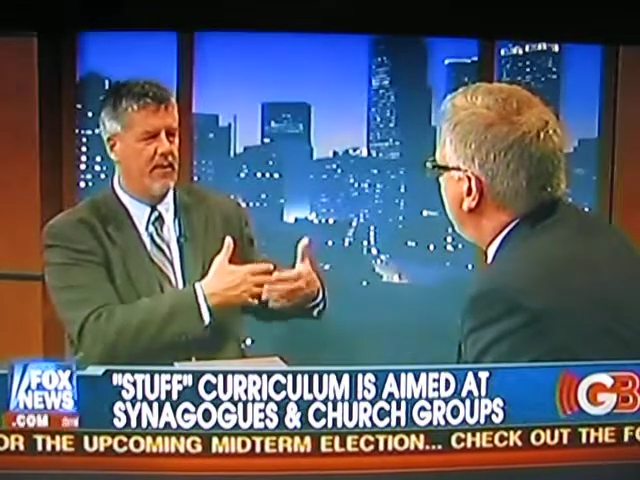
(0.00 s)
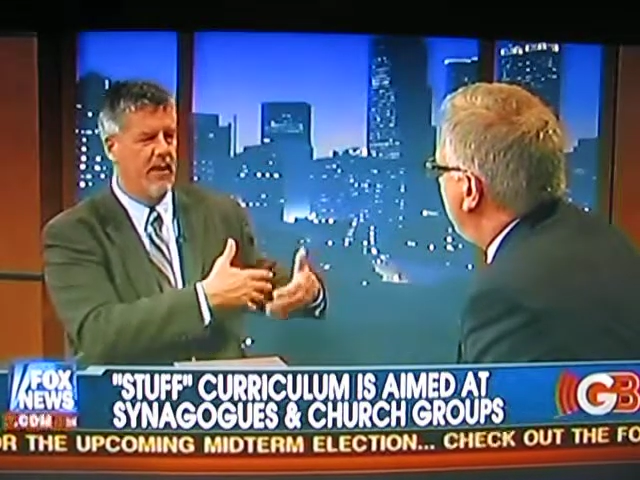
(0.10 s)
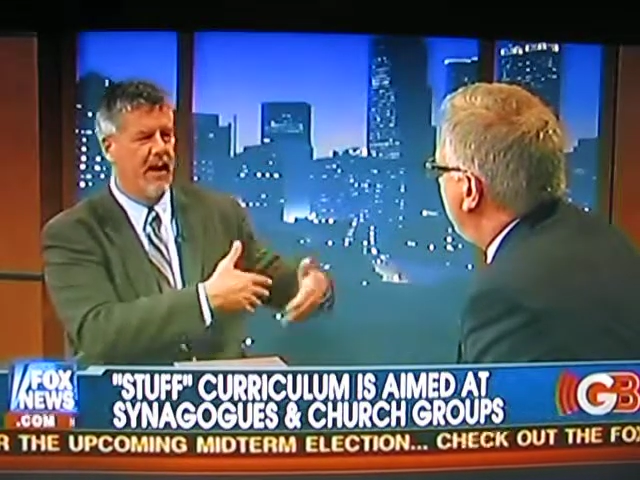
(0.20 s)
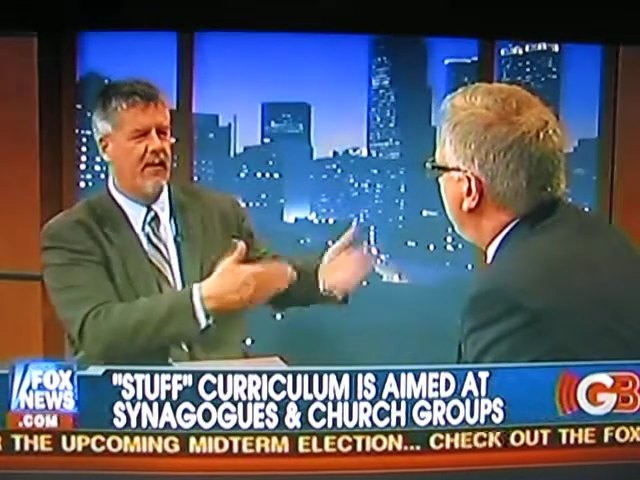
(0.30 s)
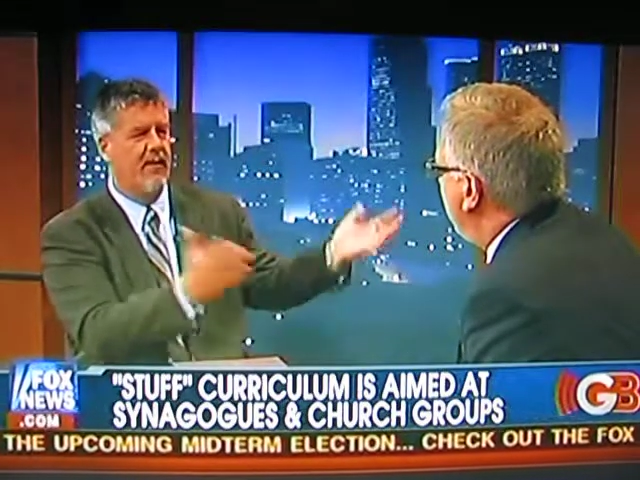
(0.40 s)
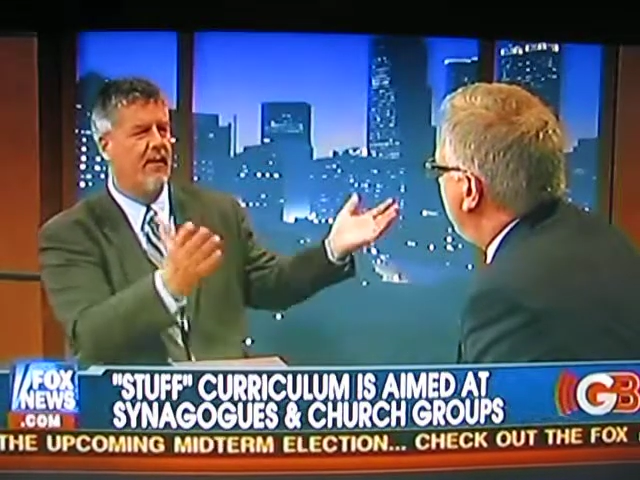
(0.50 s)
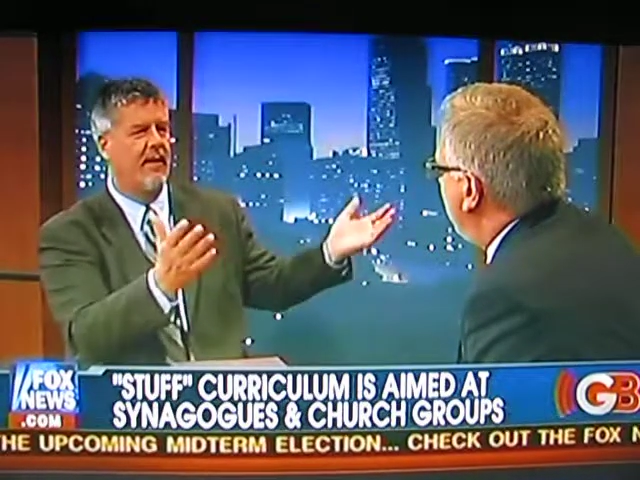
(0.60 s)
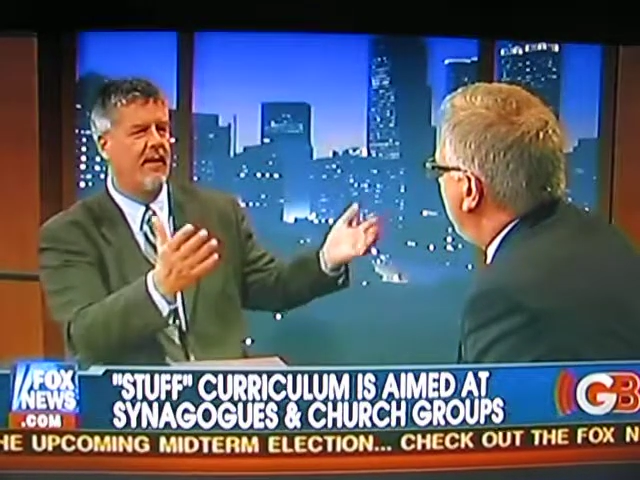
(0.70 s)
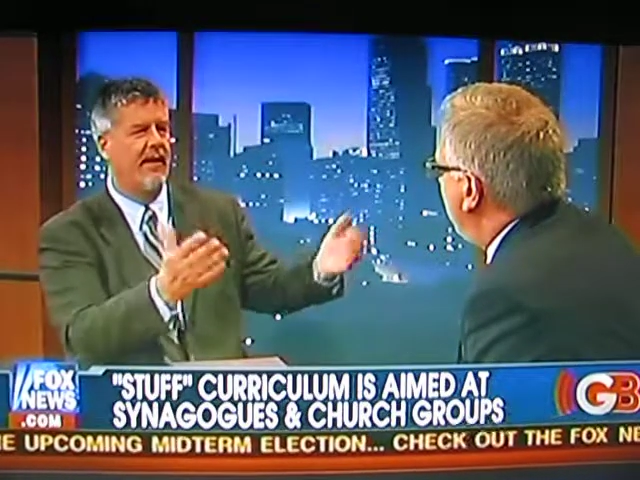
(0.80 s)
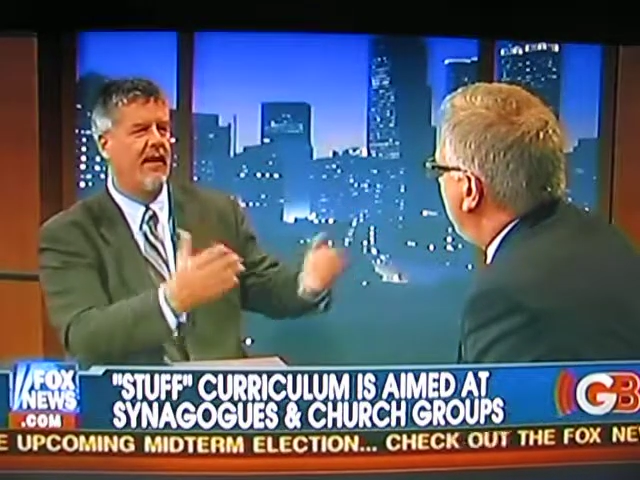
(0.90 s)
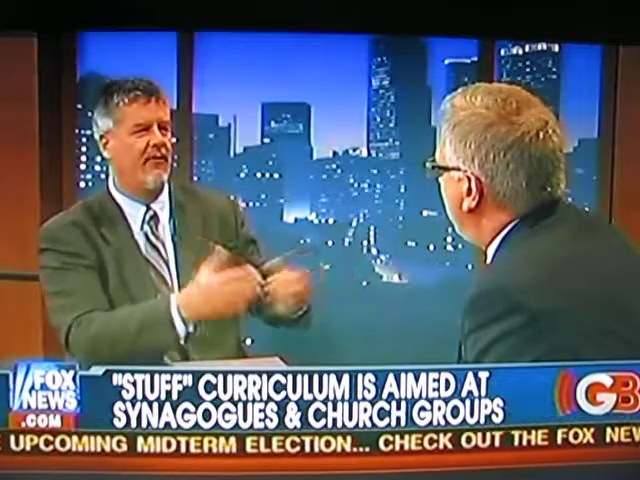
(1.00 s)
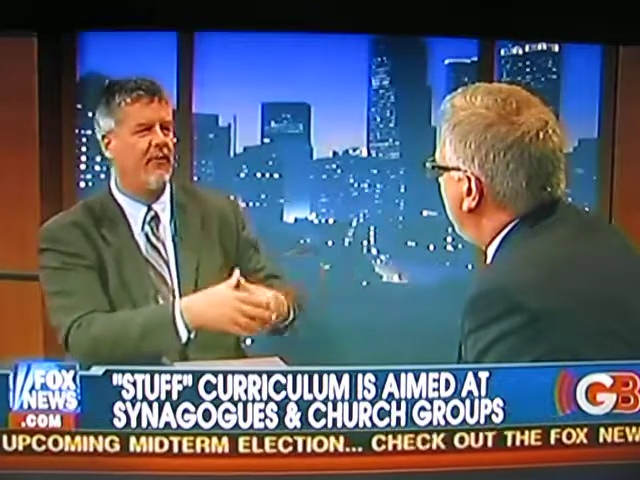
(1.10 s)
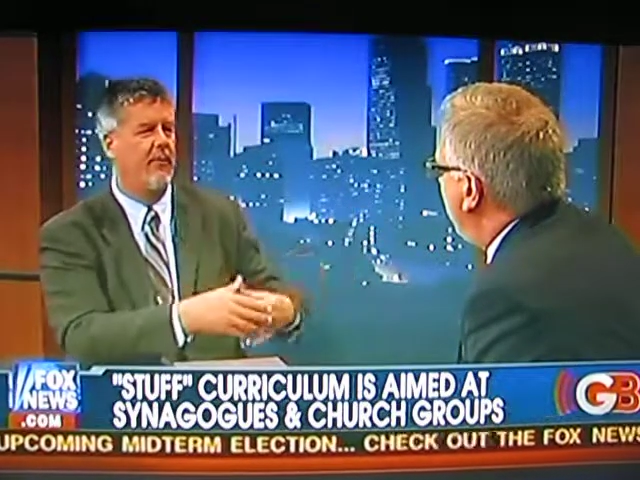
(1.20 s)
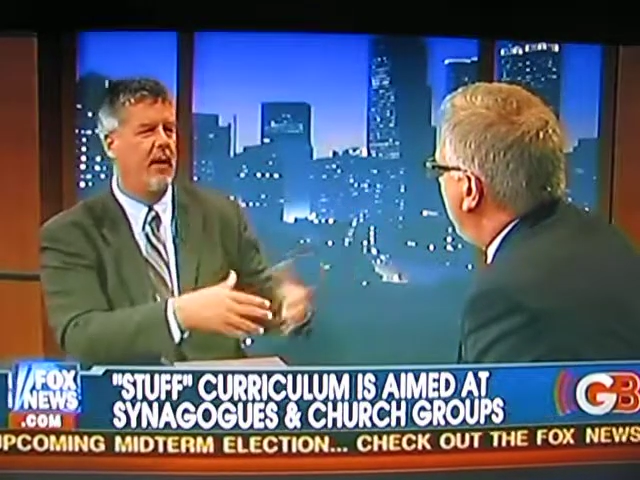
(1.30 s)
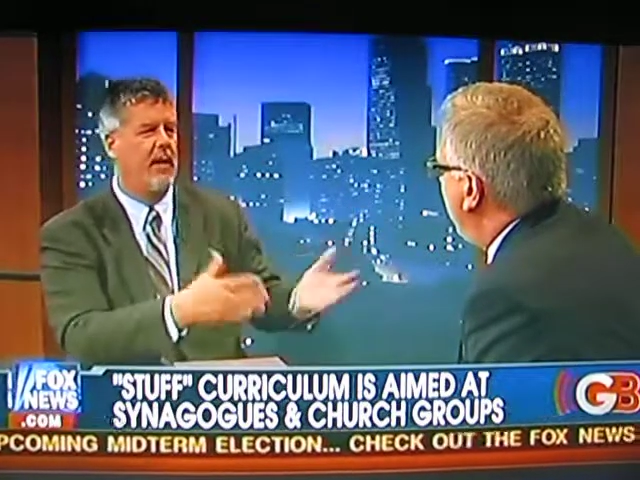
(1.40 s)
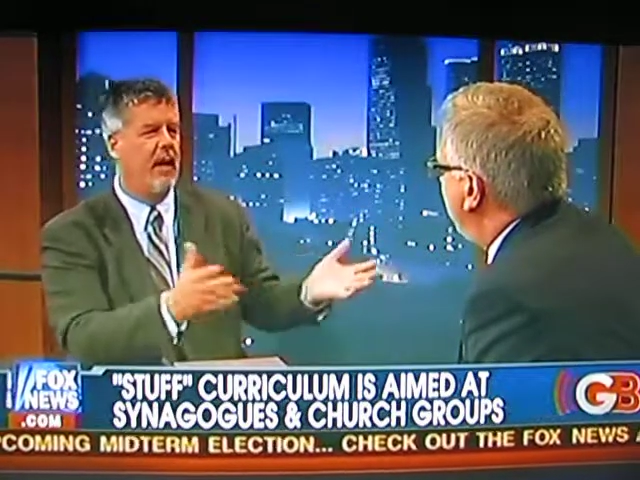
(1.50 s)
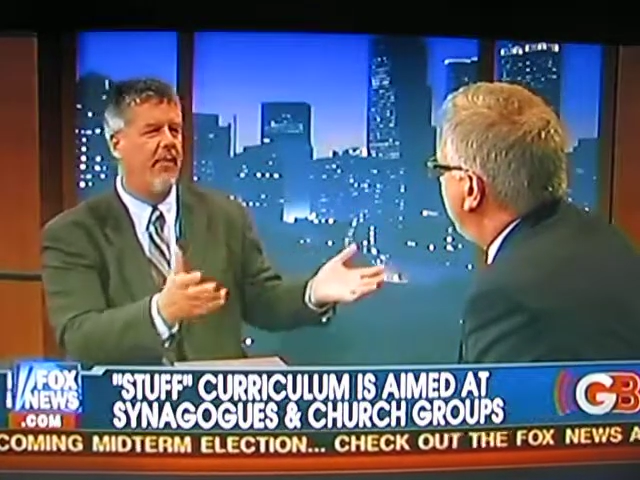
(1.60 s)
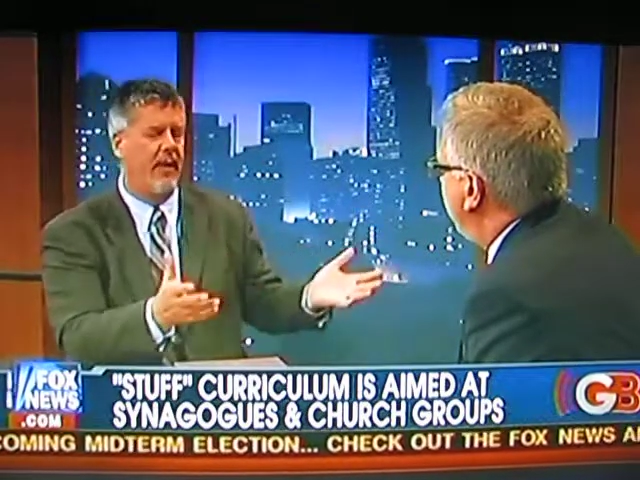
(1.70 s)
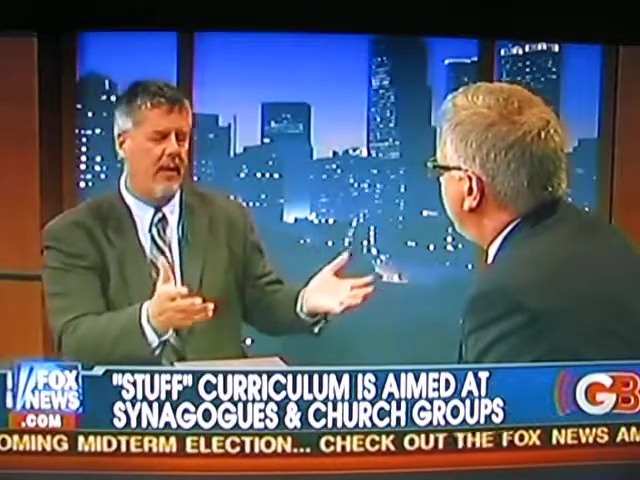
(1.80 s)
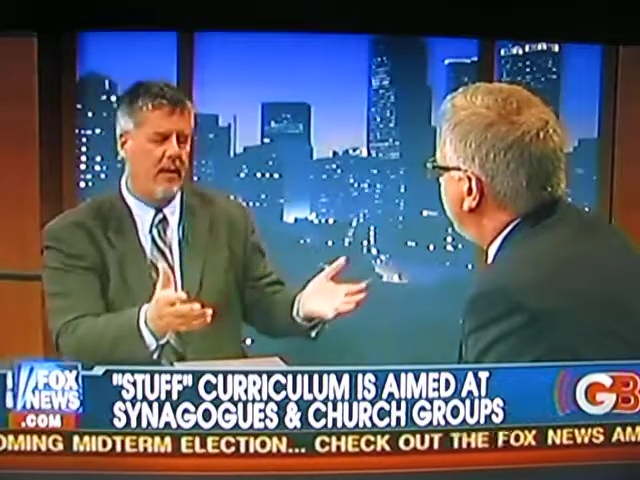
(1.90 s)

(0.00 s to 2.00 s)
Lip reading: knocked into catastrophe by nothing.